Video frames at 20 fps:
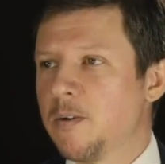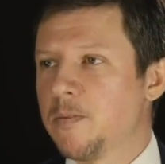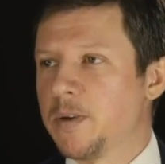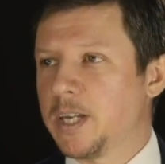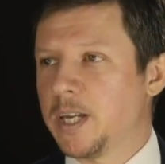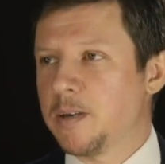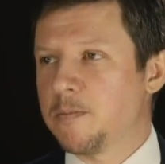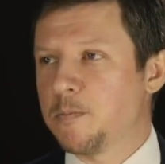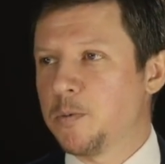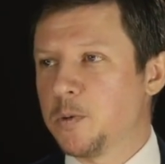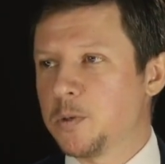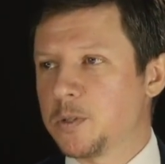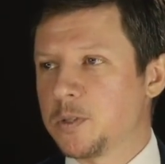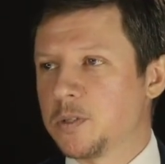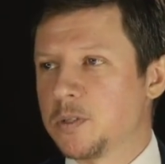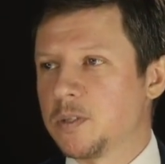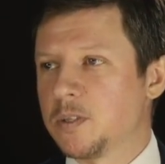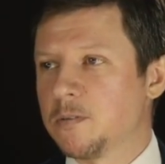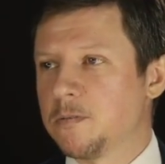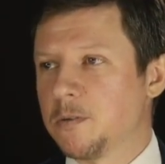We can
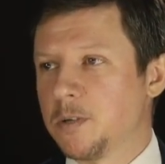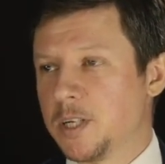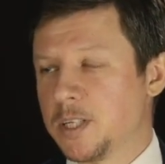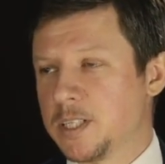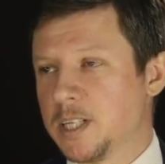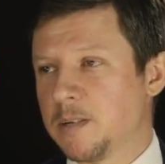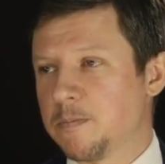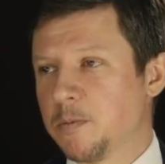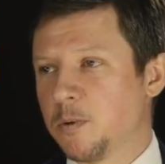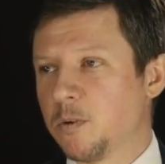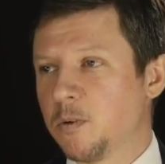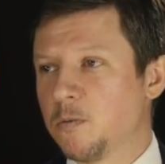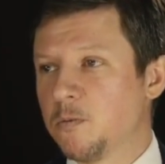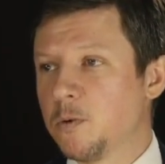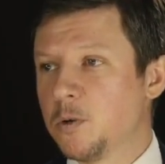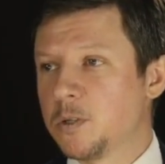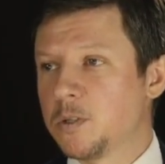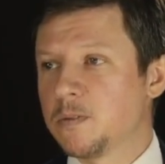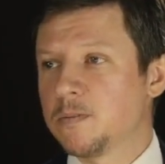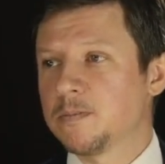put, for example,
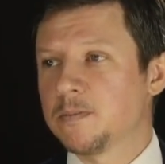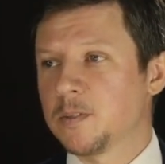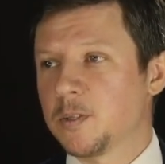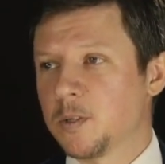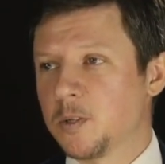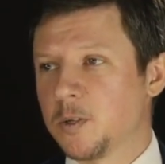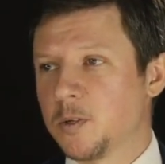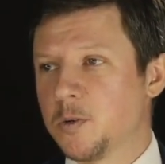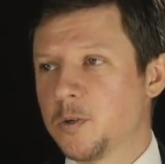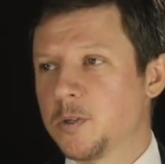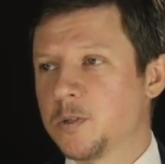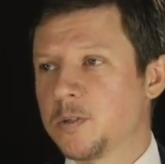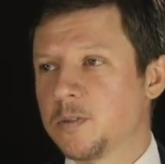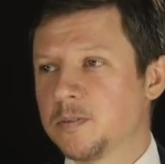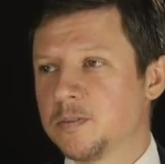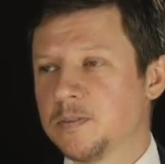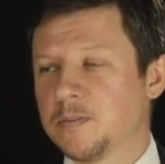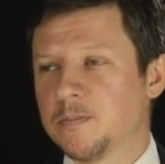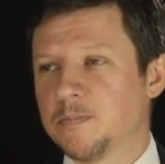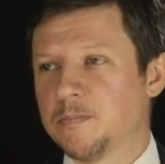would, could,
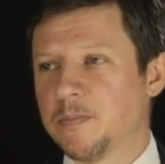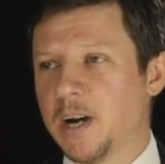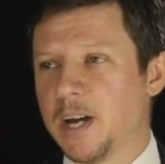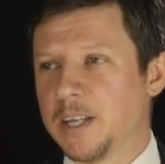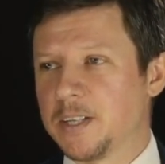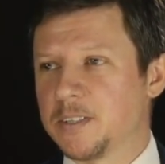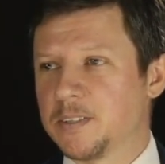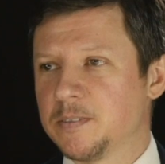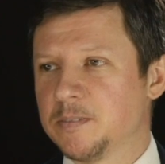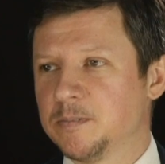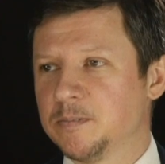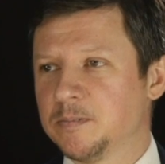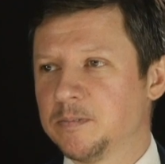might.